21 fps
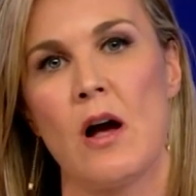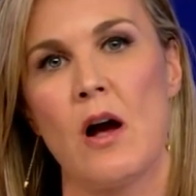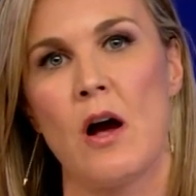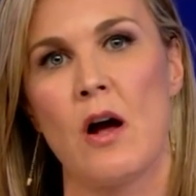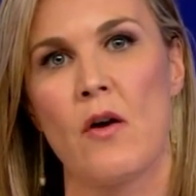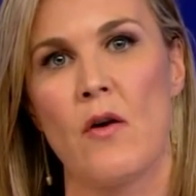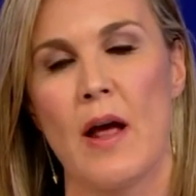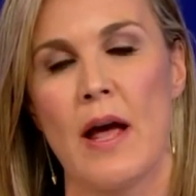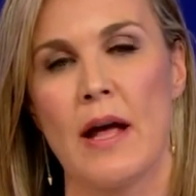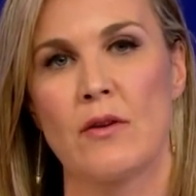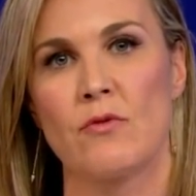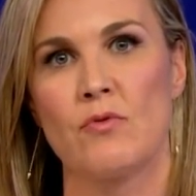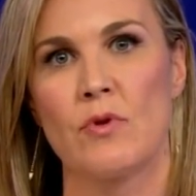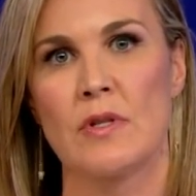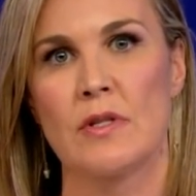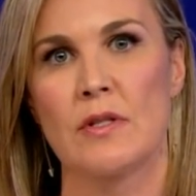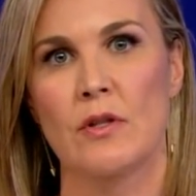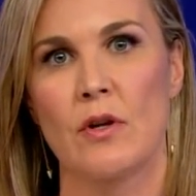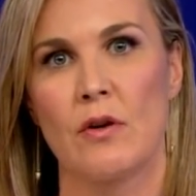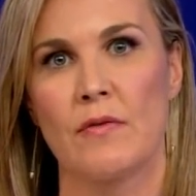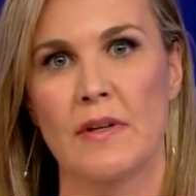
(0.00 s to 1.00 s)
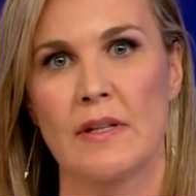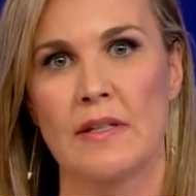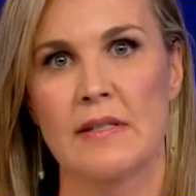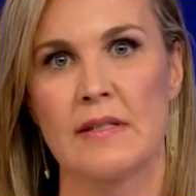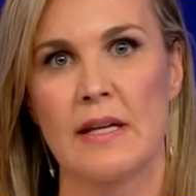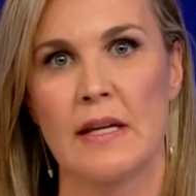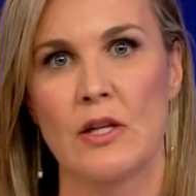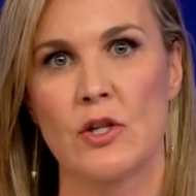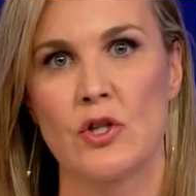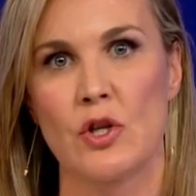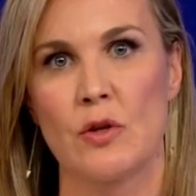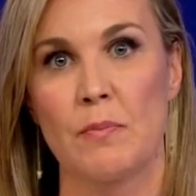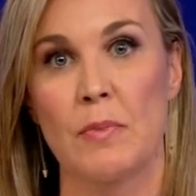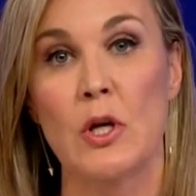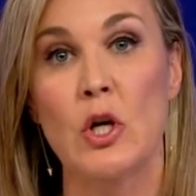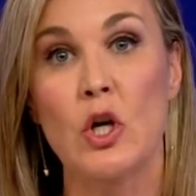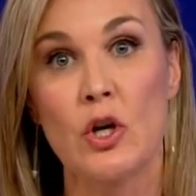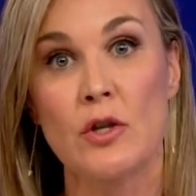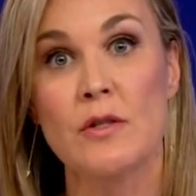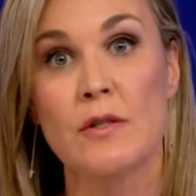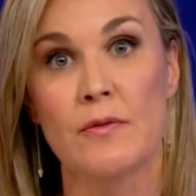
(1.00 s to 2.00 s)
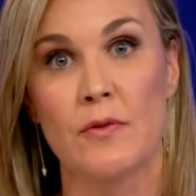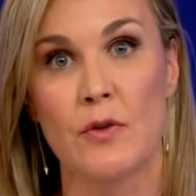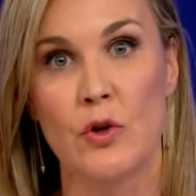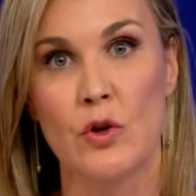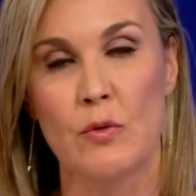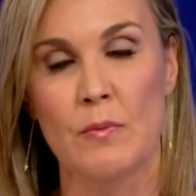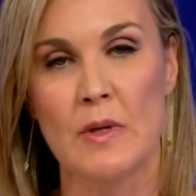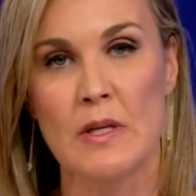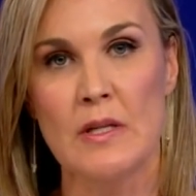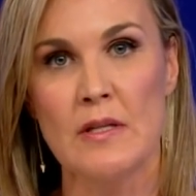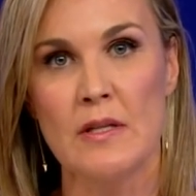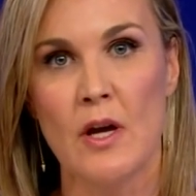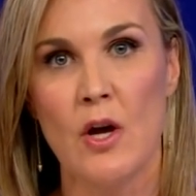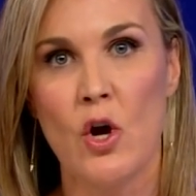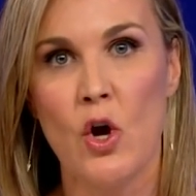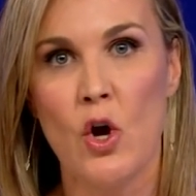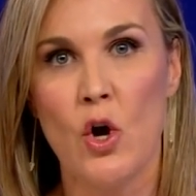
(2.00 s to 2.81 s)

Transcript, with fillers: are at risk of extinction because of humans.